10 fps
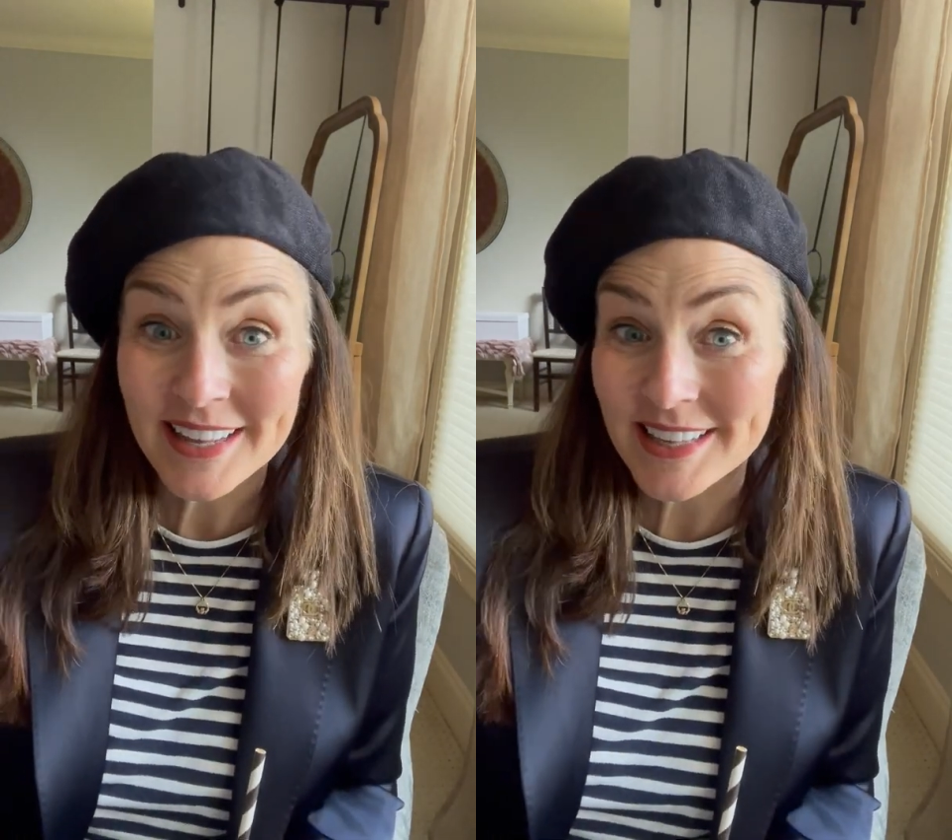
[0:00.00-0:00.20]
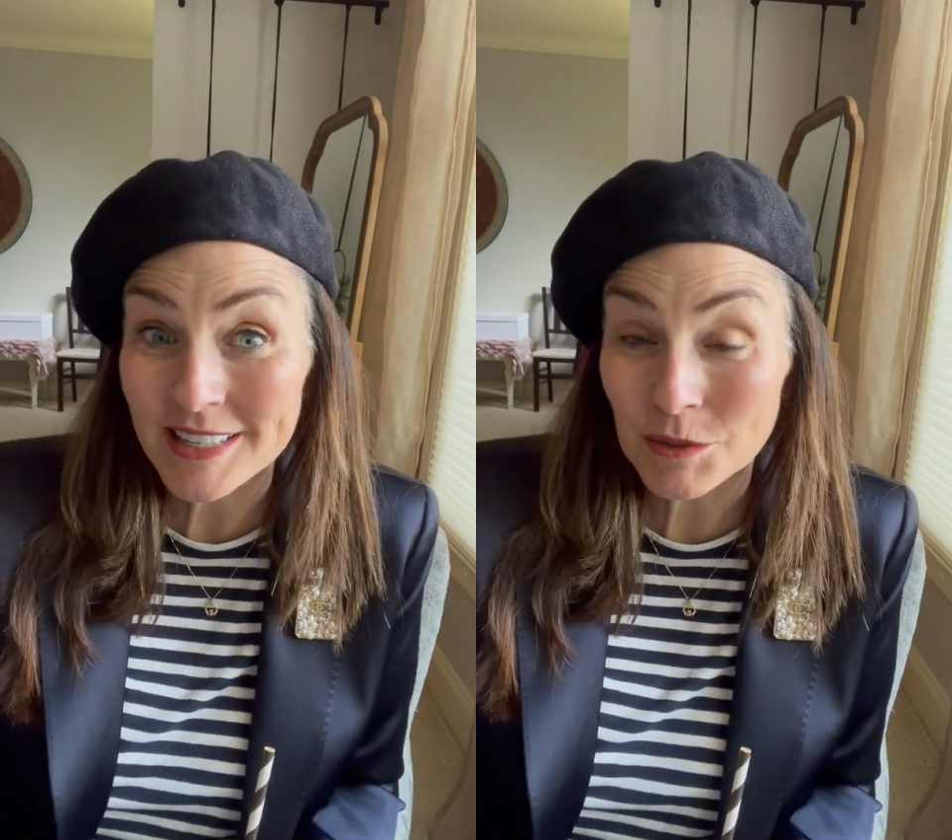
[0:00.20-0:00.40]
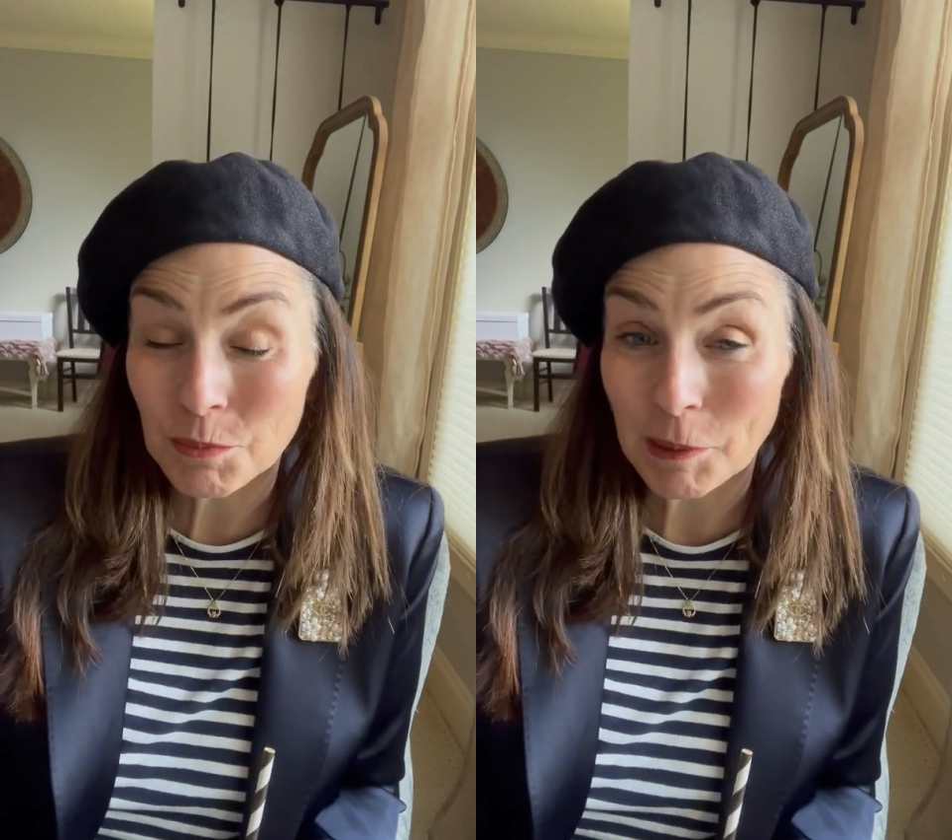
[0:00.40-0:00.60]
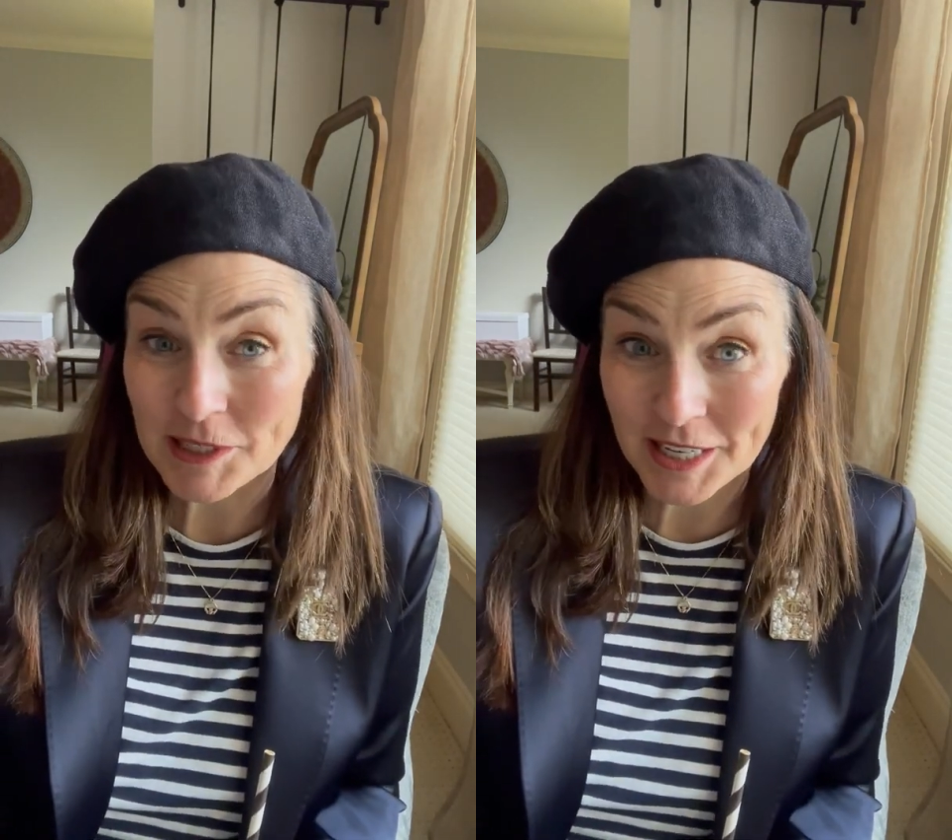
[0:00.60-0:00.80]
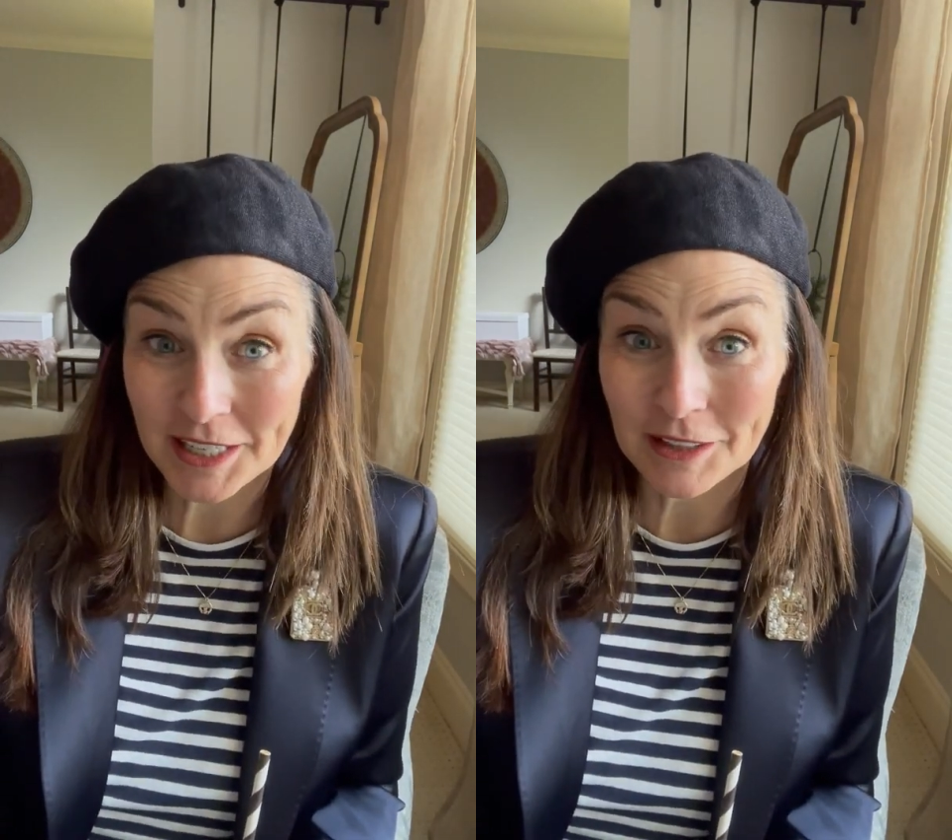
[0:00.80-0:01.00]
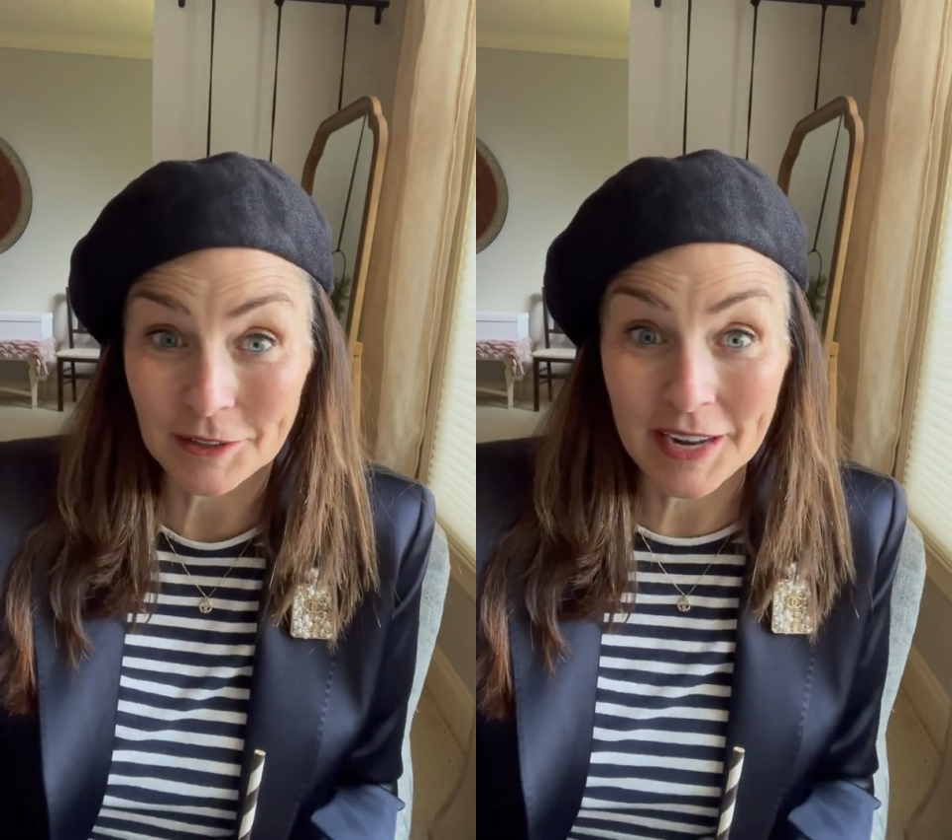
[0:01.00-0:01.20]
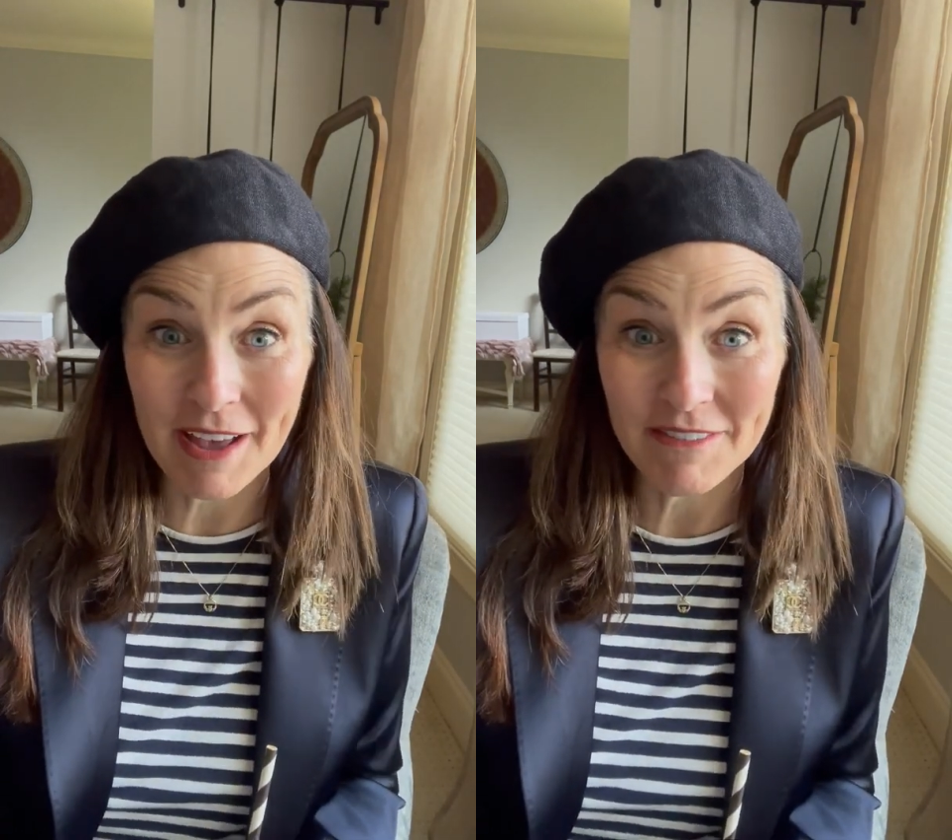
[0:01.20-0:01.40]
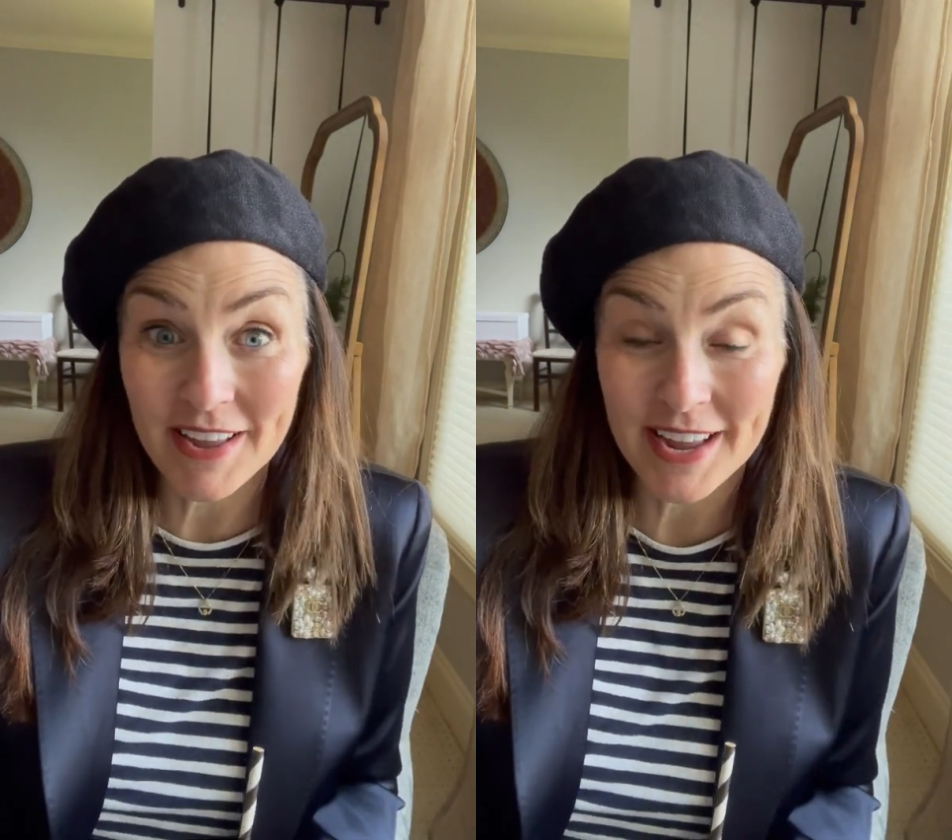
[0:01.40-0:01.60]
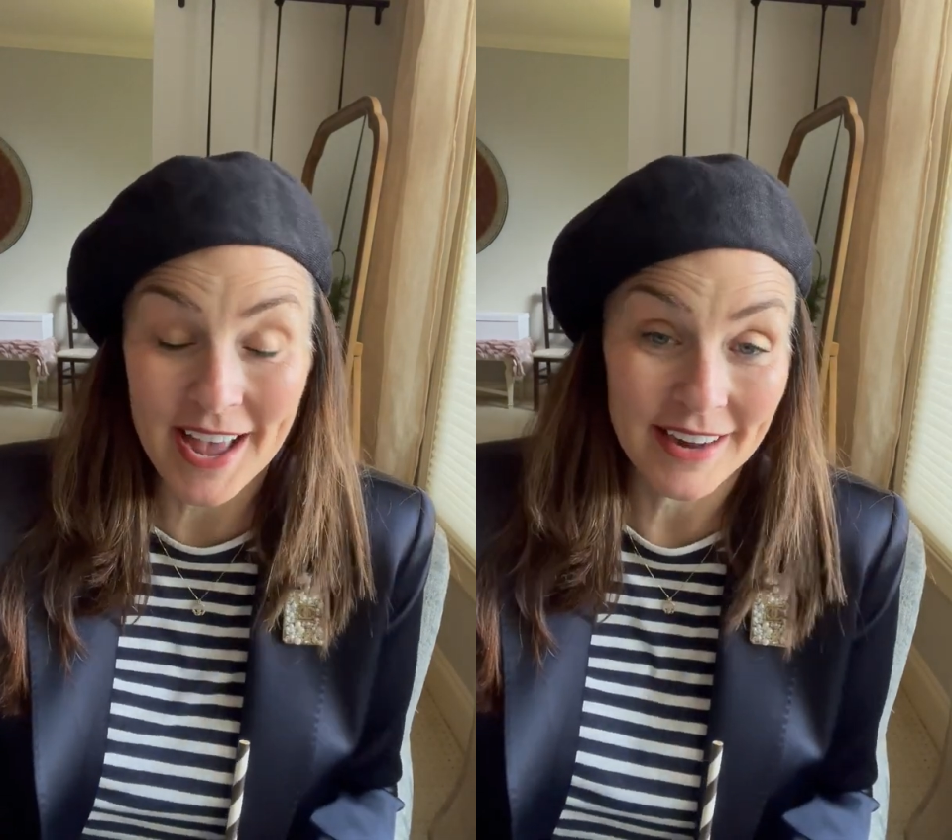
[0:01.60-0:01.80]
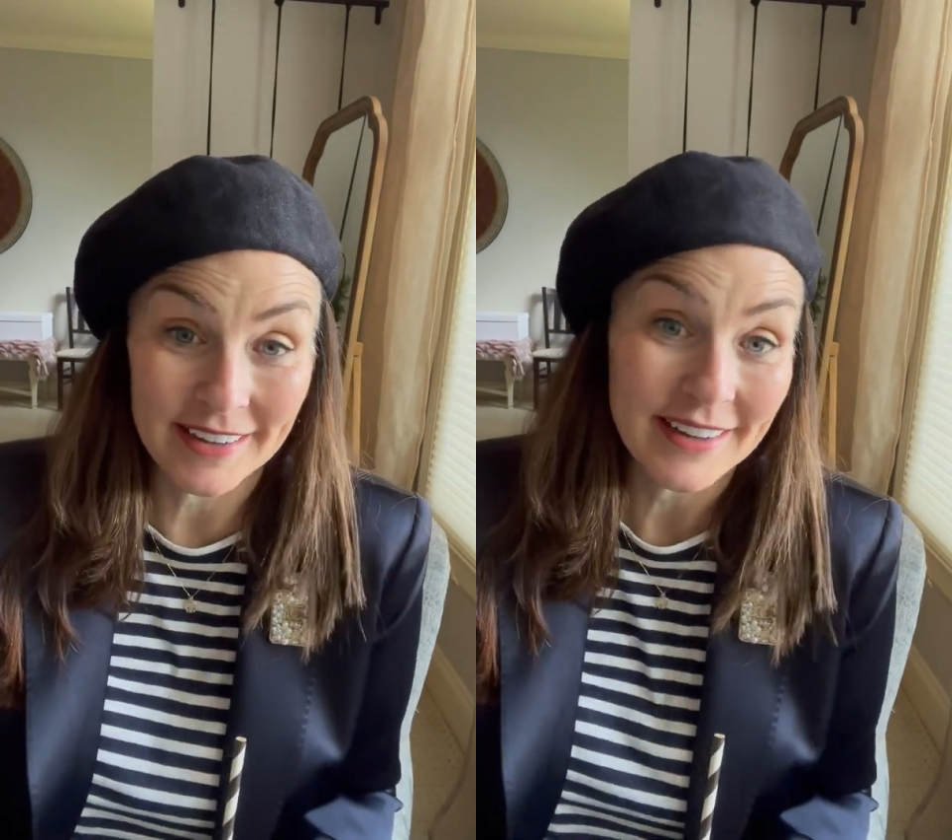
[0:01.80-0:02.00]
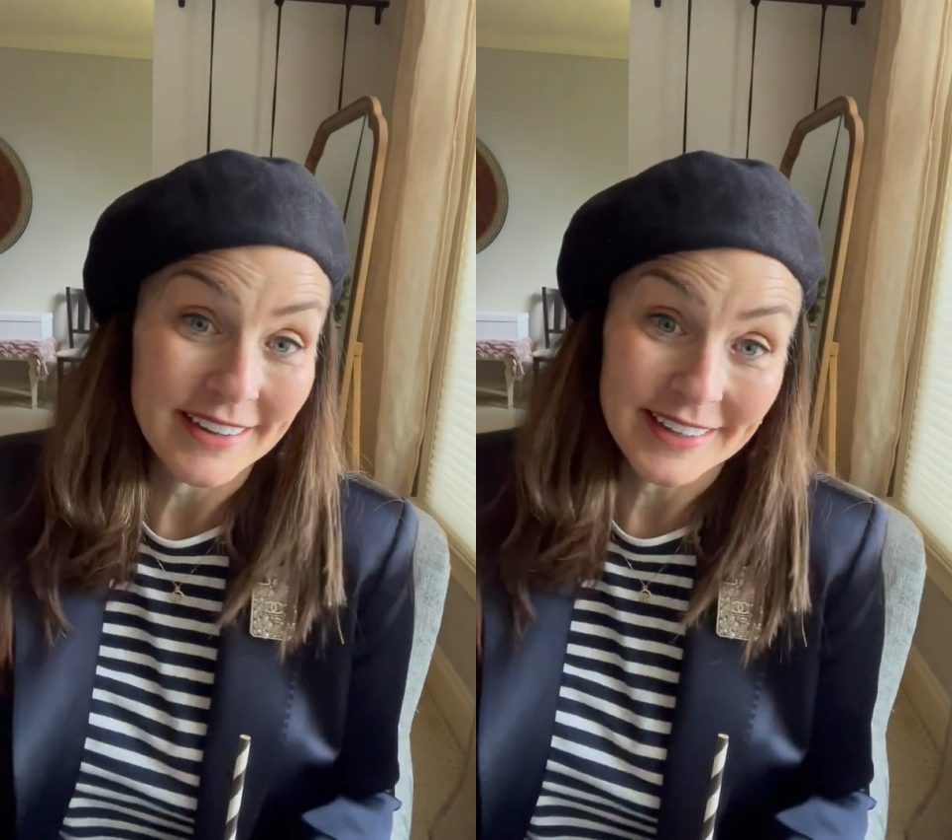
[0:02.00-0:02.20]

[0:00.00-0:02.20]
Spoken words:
this particular cafe had a